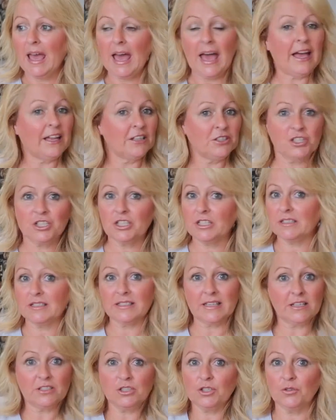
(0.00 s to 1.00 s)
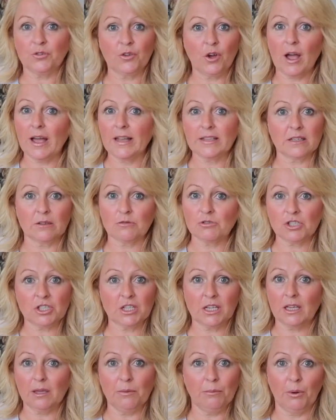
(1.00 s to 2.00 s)
And she said, you've got adults
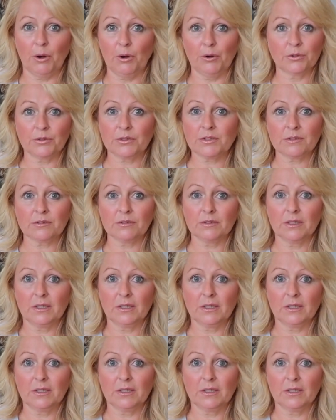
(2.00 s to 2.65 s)
chickenpox.